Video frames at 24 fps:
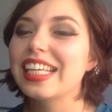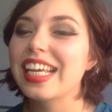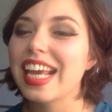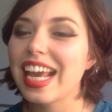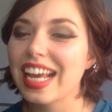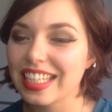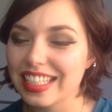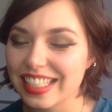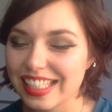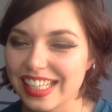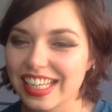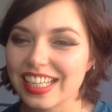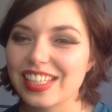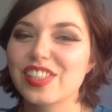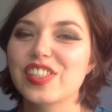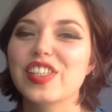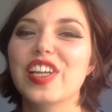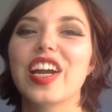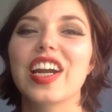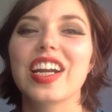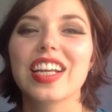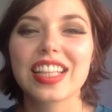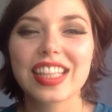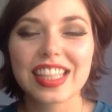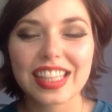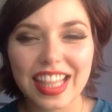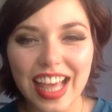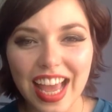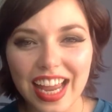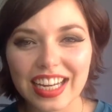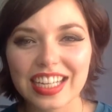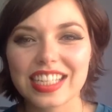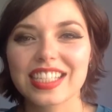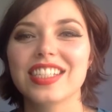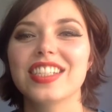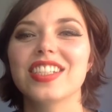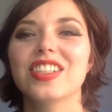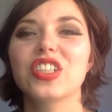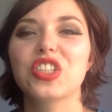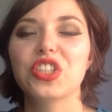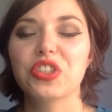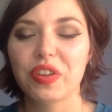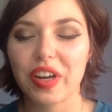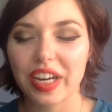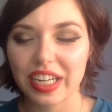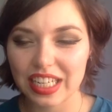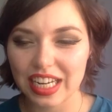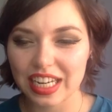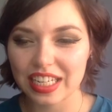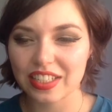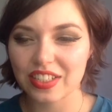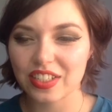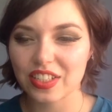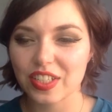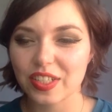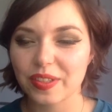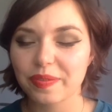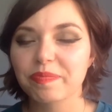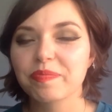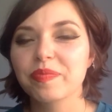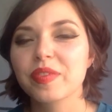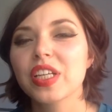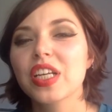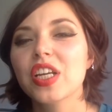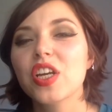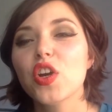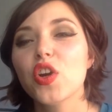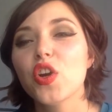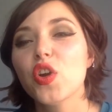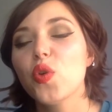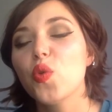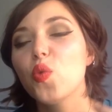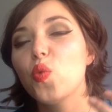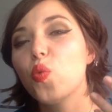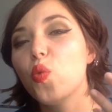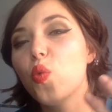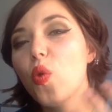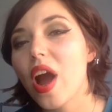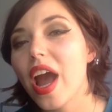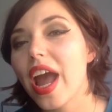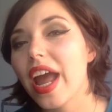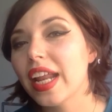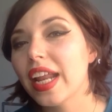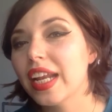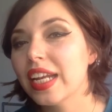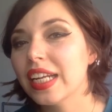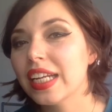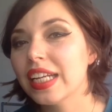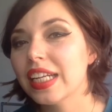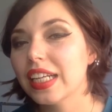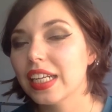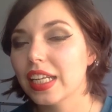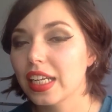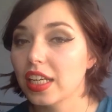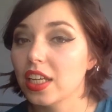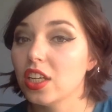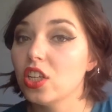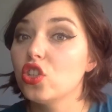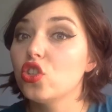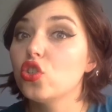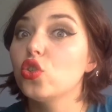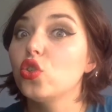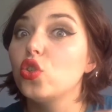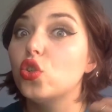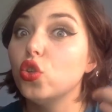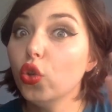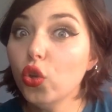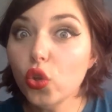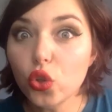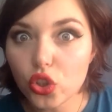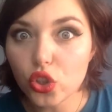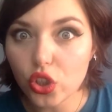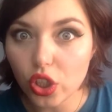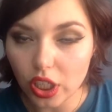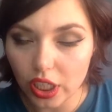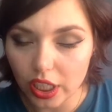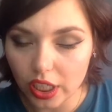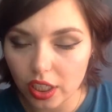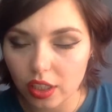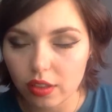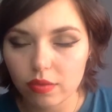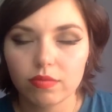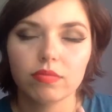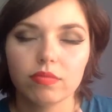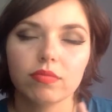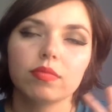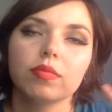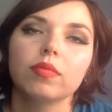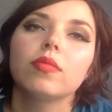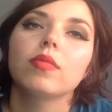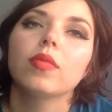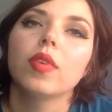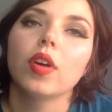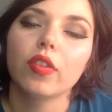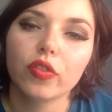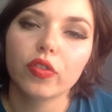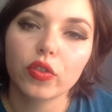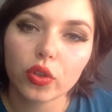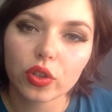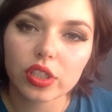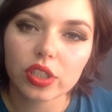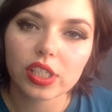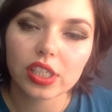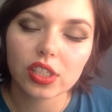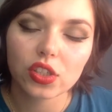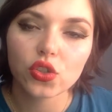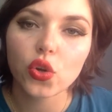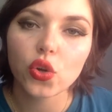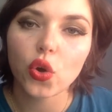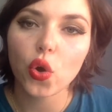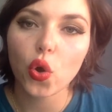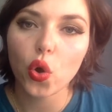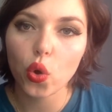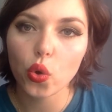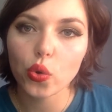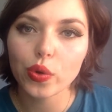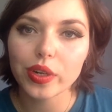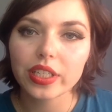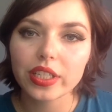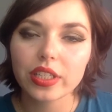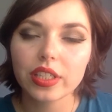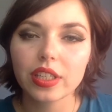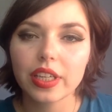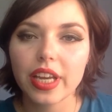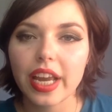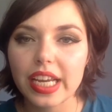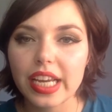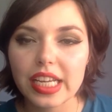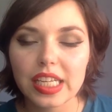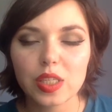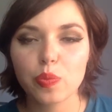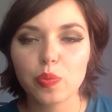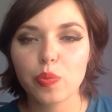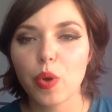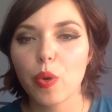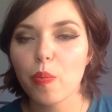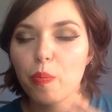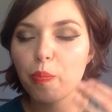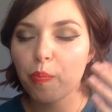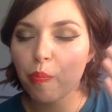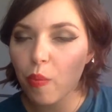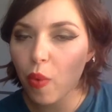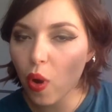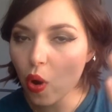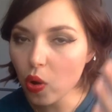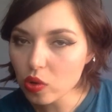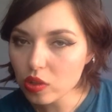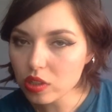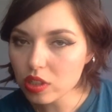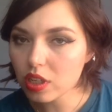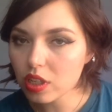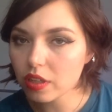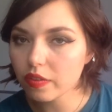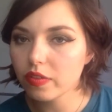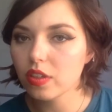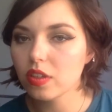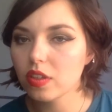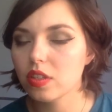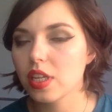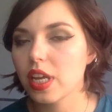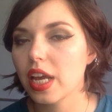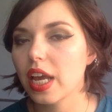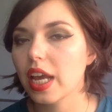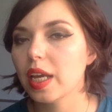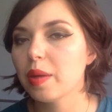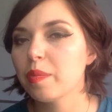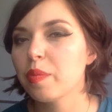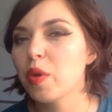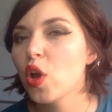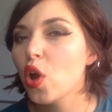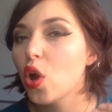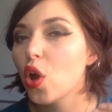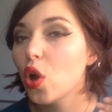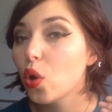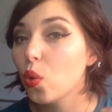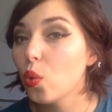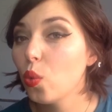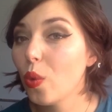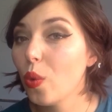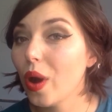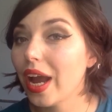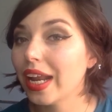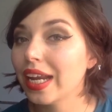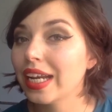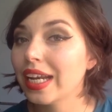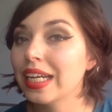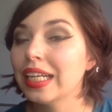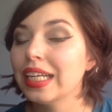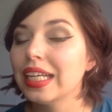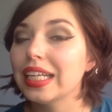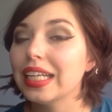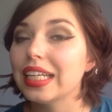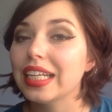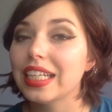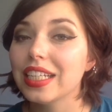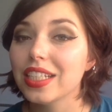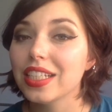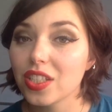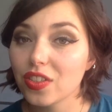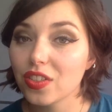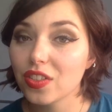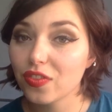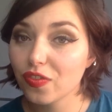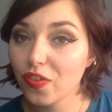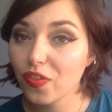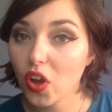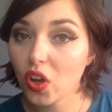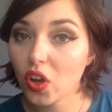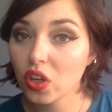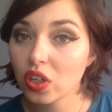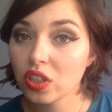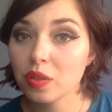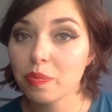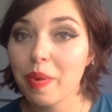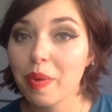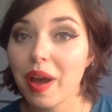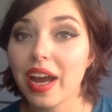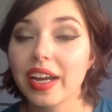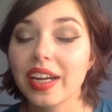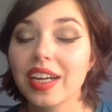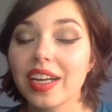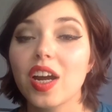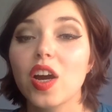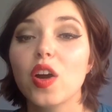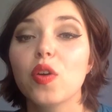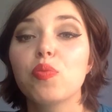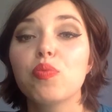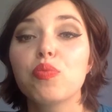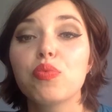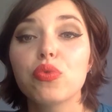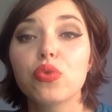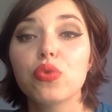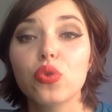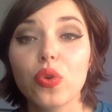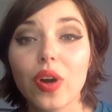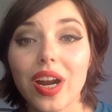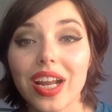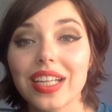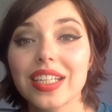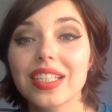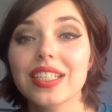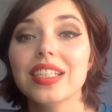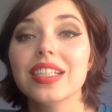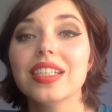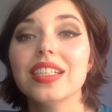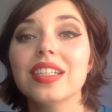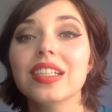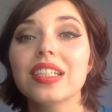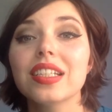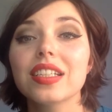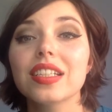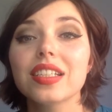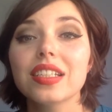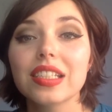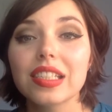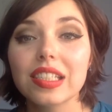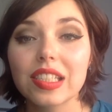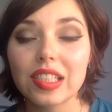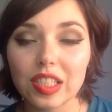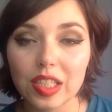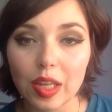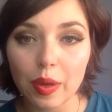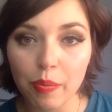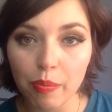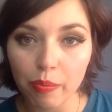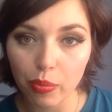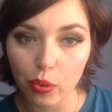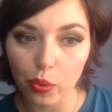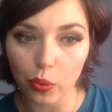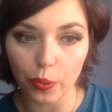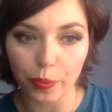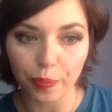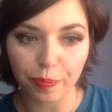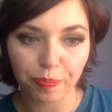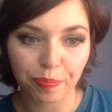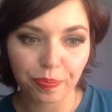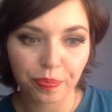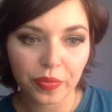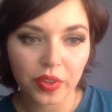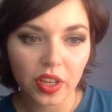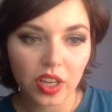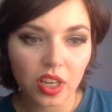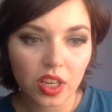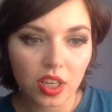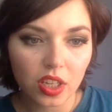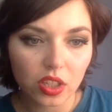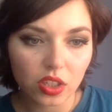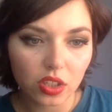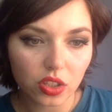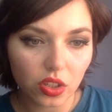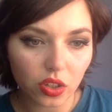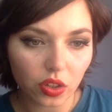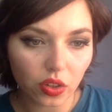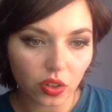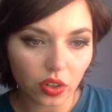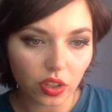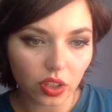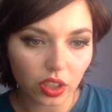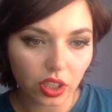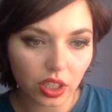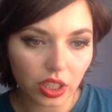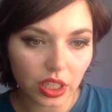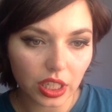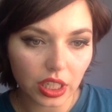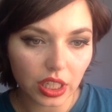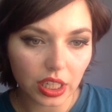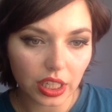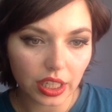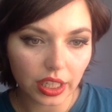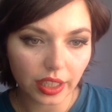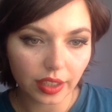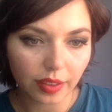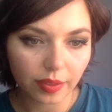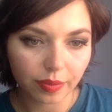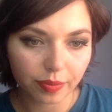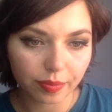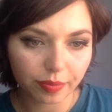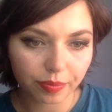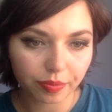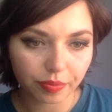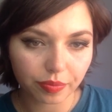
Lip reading: Yes, yes, Sarah, that is the correct answer. When is usually, of course, it's not always the case, but most of the time, when is followed by a present simple. So here,